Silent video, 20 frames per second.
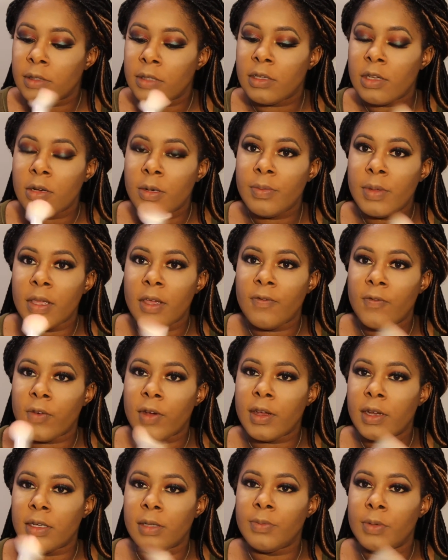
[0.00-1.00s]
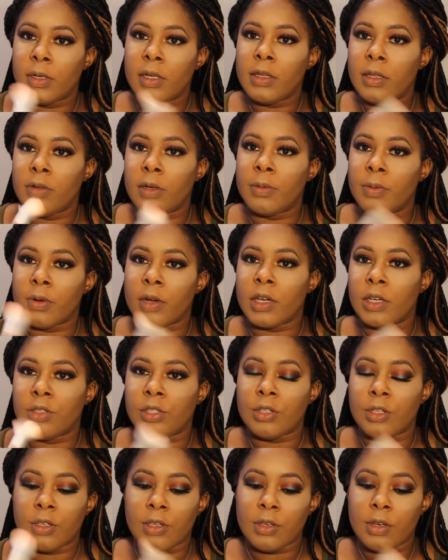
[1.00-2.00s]
Don't be afraid to put a little
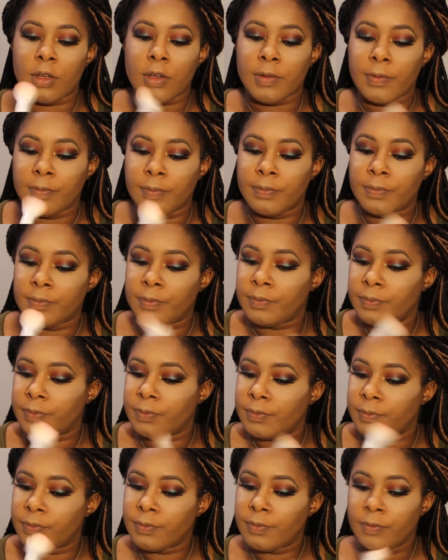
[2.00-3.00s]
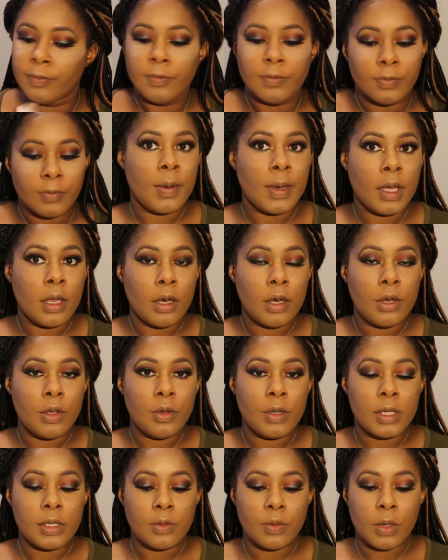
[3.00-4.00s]
pressure, you know. What we're gonna
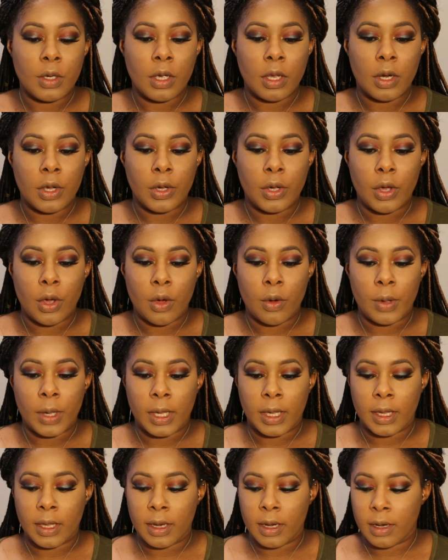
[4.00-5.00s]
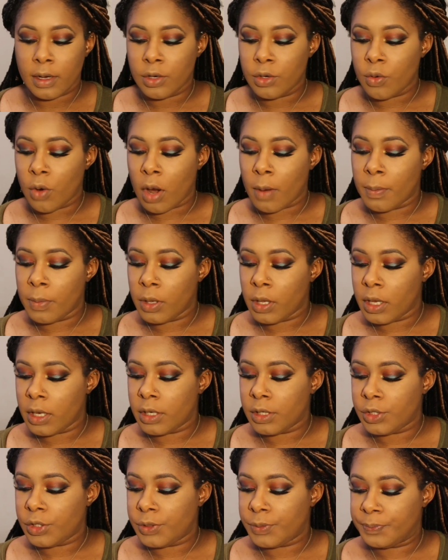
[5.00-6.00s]
do is we're gonna go in and do our
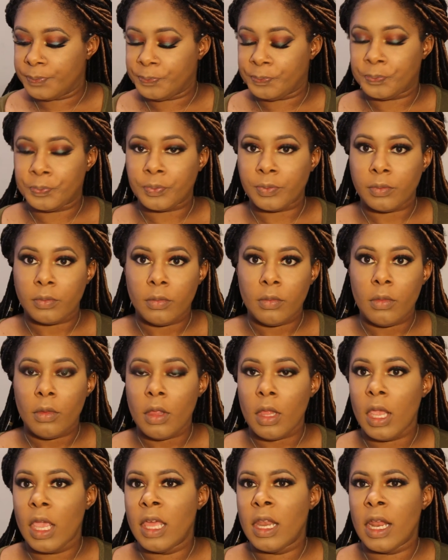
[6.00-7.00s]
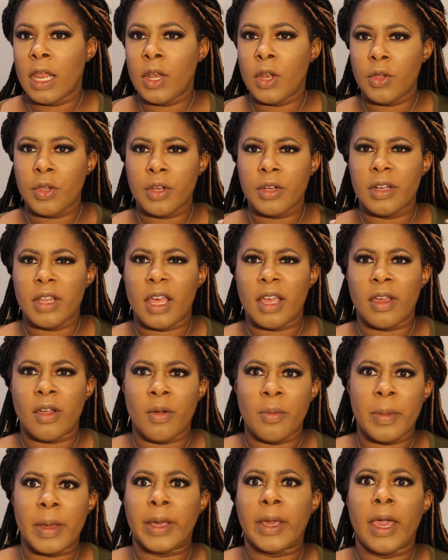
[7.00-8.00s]
blush. And I know you're like,
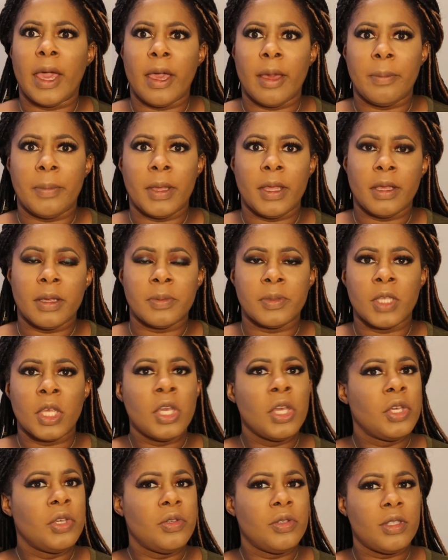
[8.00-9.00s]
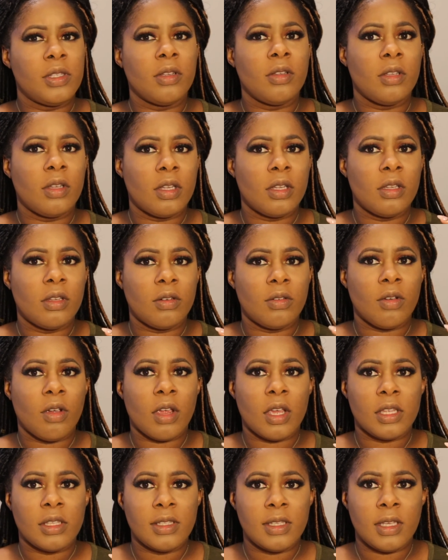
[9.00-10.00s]
oh my god, Pebs, you still look a little
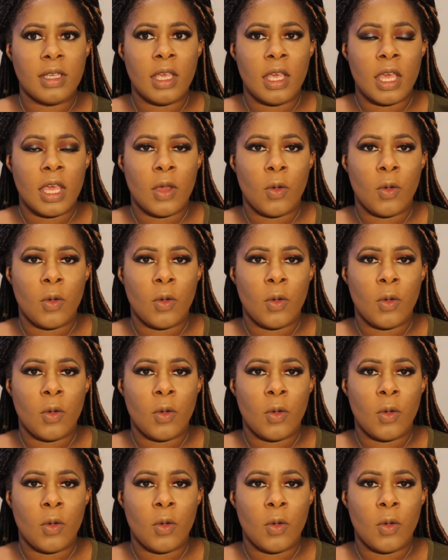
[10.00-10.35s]
crazy.